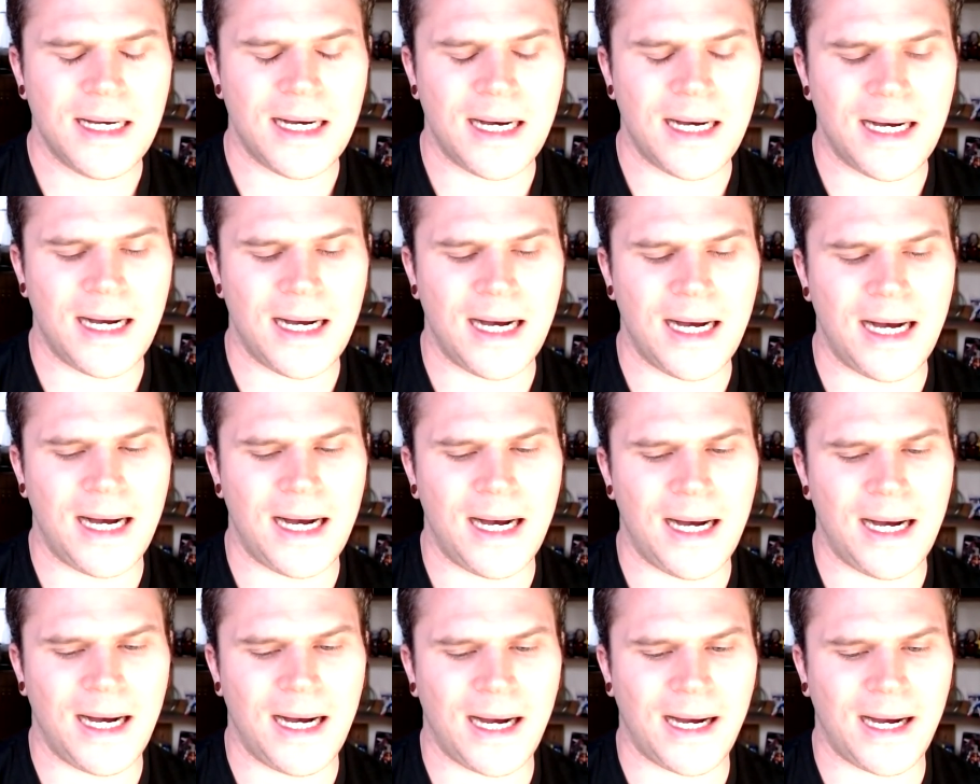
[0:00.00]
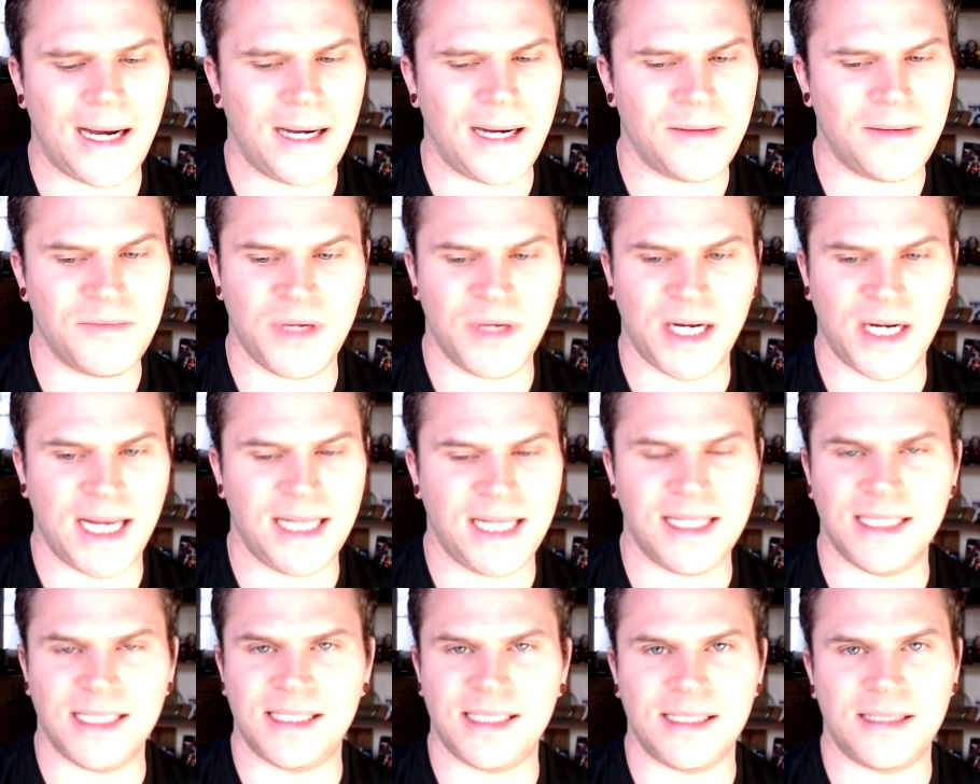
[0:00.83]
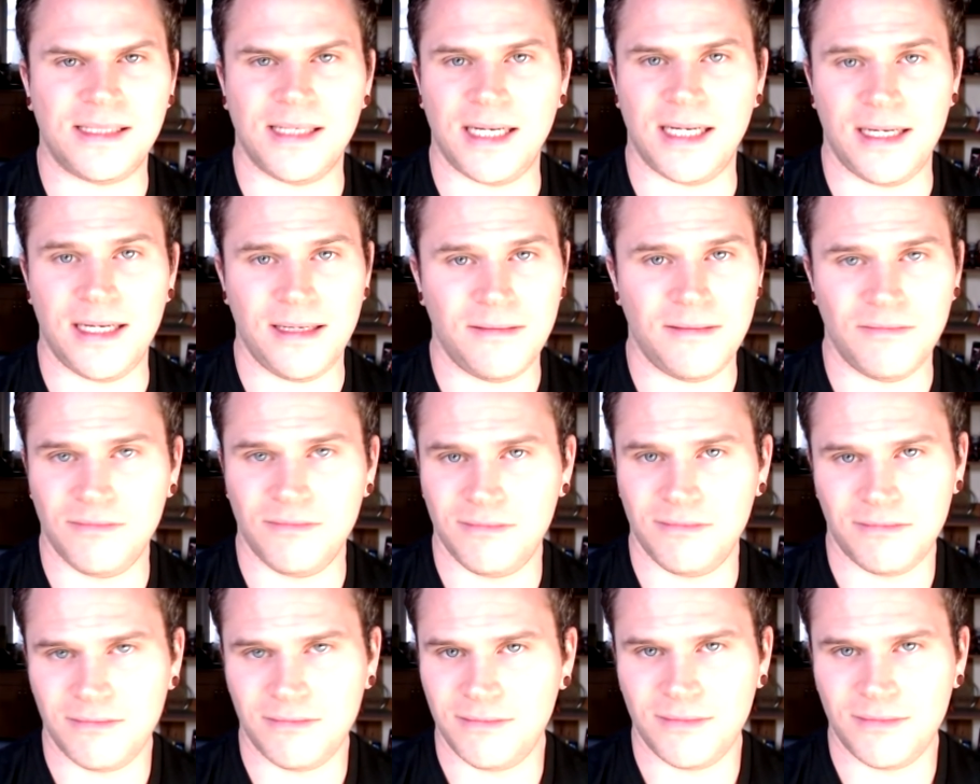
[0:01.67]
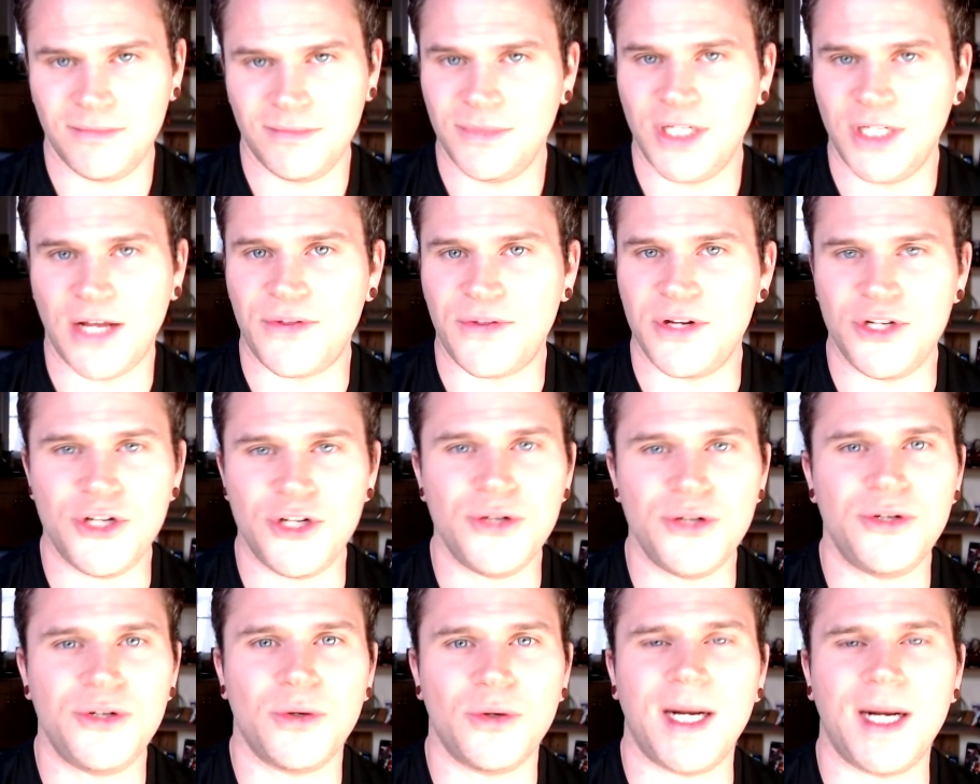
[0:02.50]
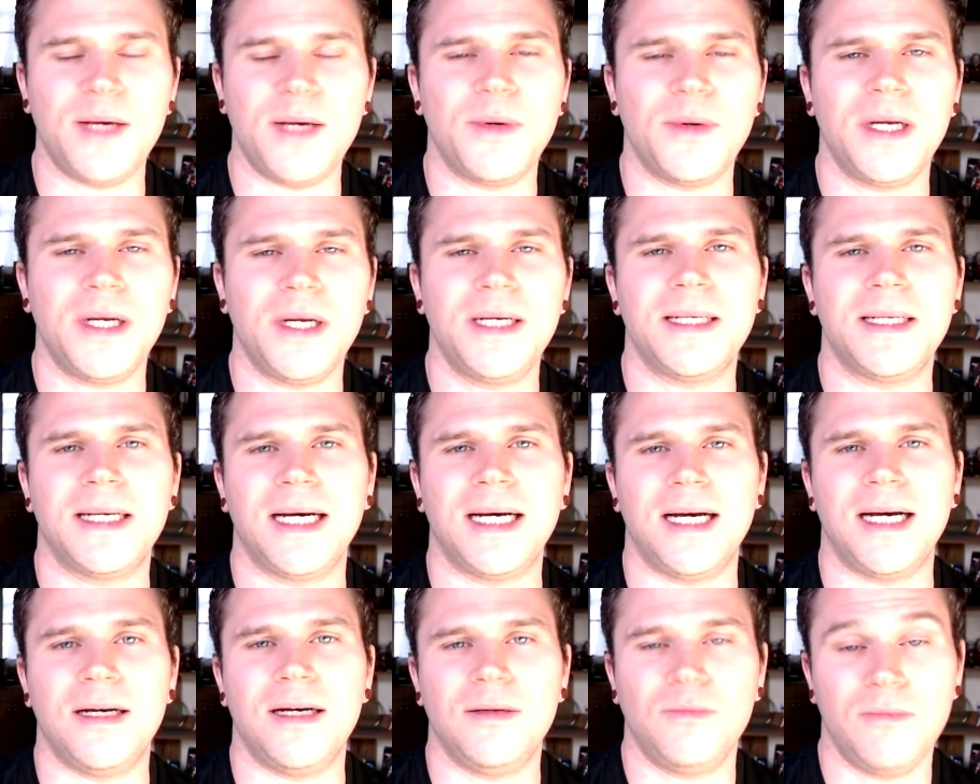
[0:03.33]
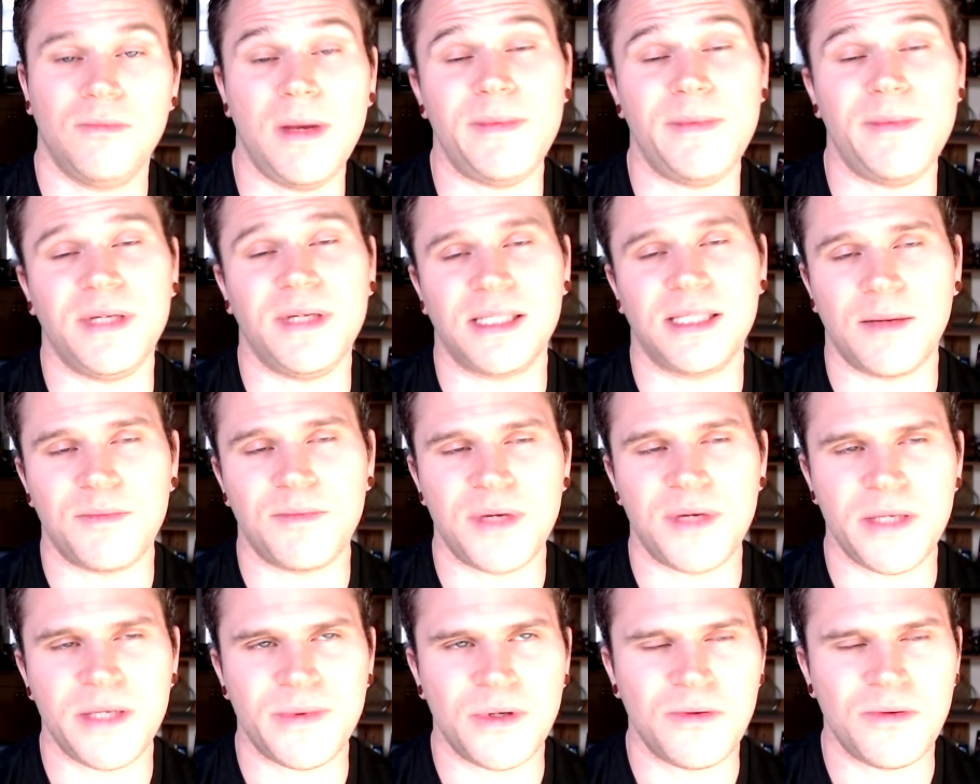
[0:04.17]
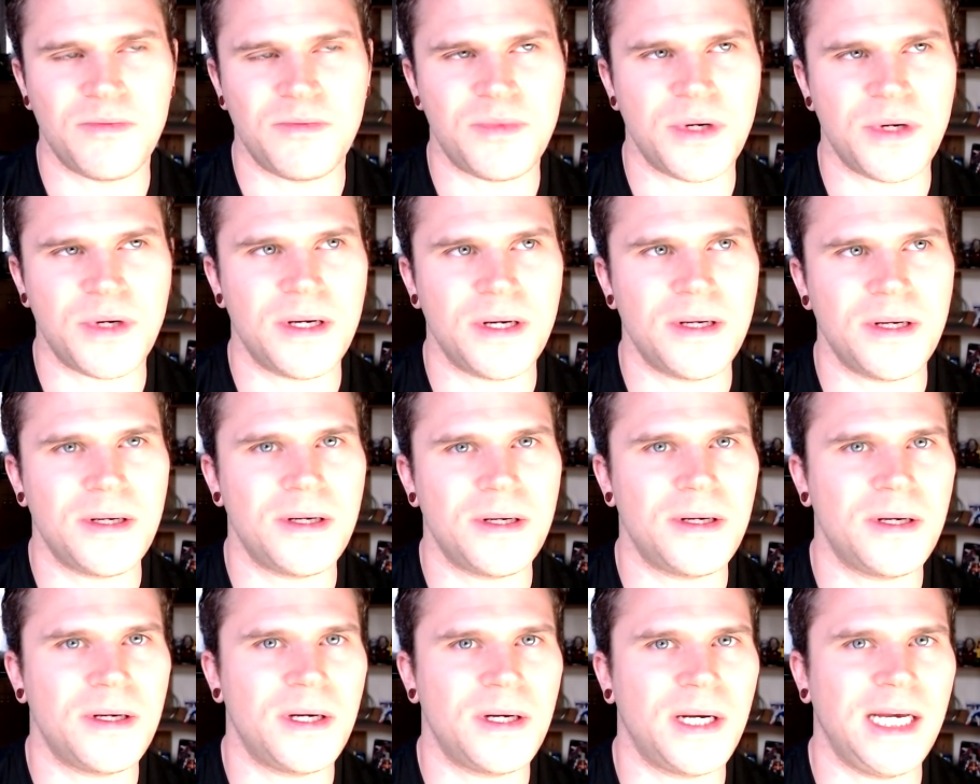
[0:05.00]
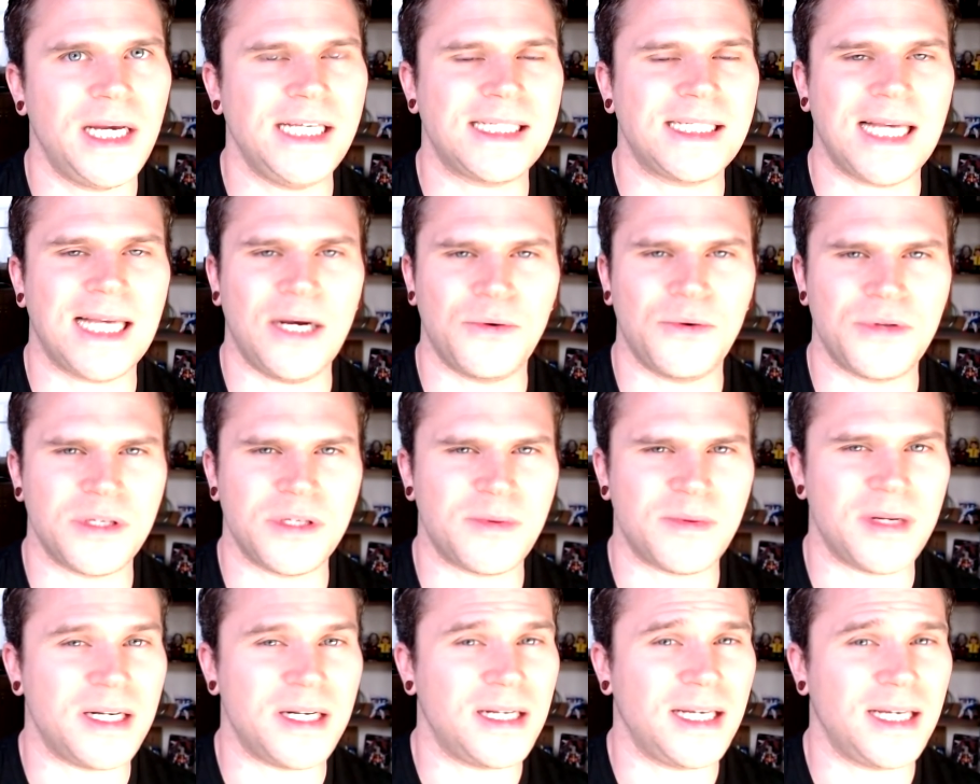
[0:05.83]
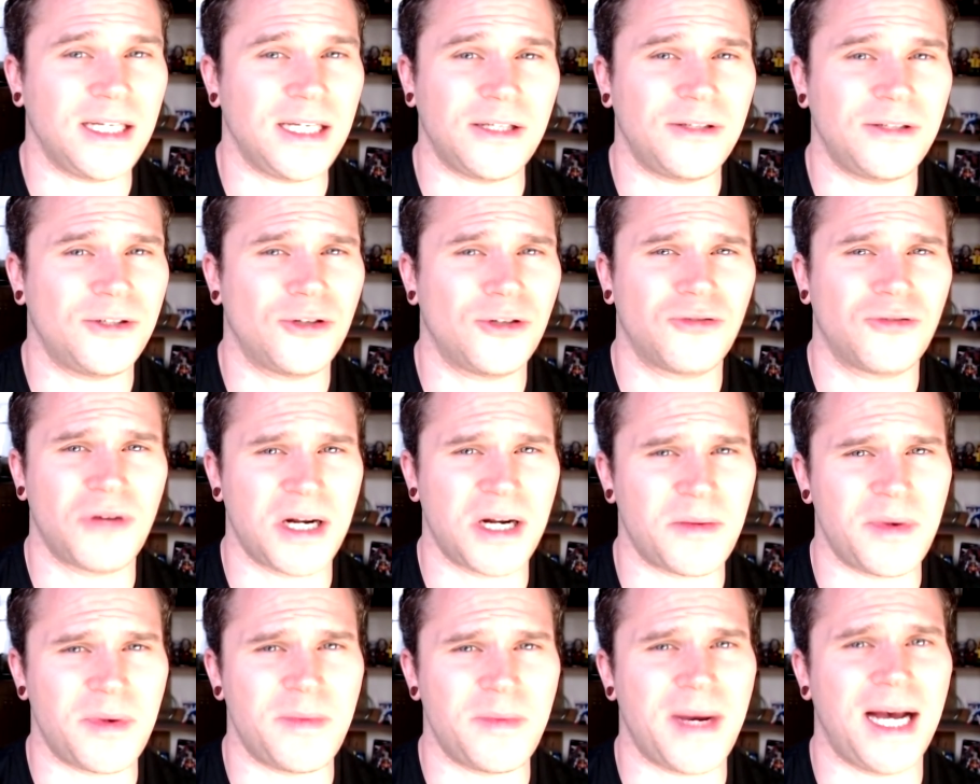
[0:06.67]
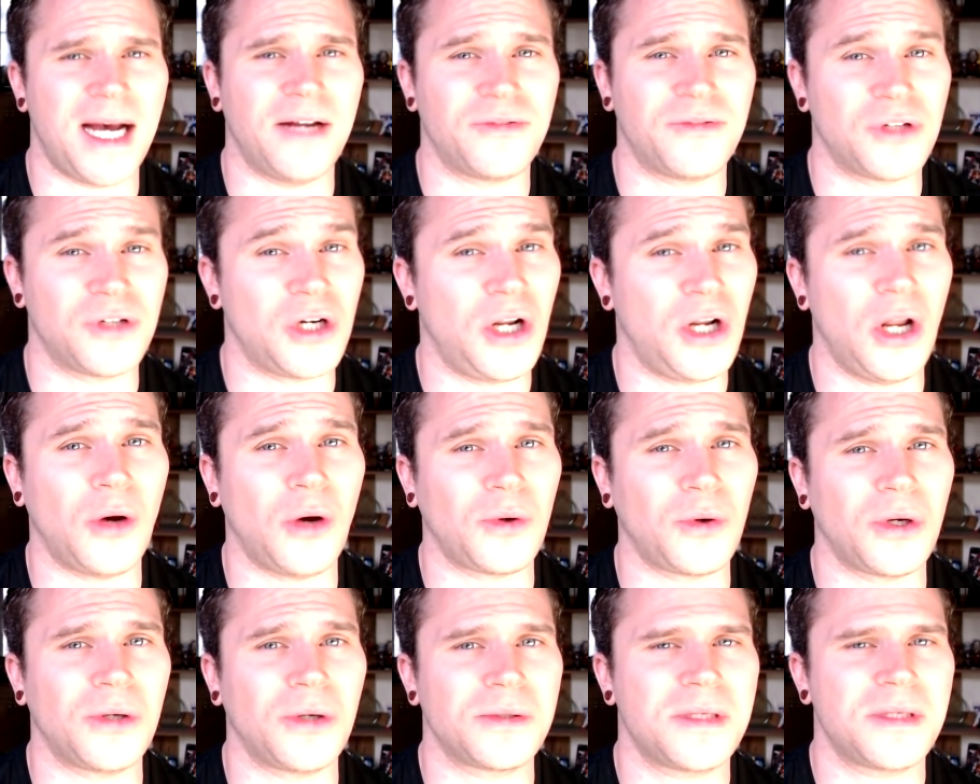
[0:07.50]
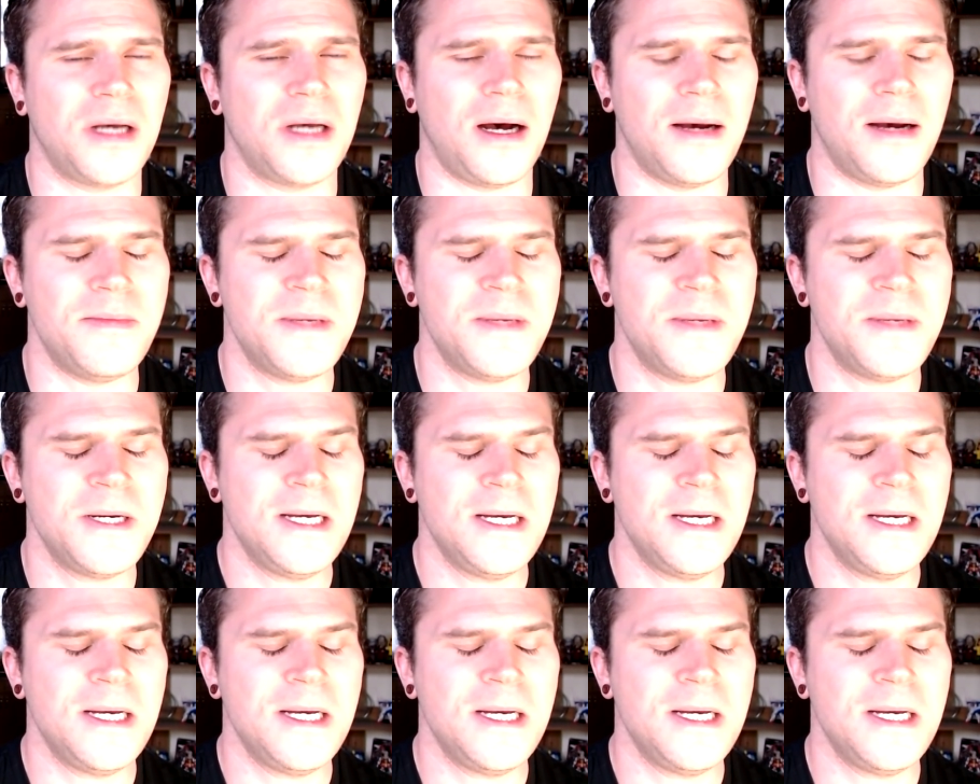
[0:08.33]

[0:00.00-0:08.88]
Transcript: again, this is nothing new to anyone, maybe to some people, but his health has been incredibly bad for a long, long time.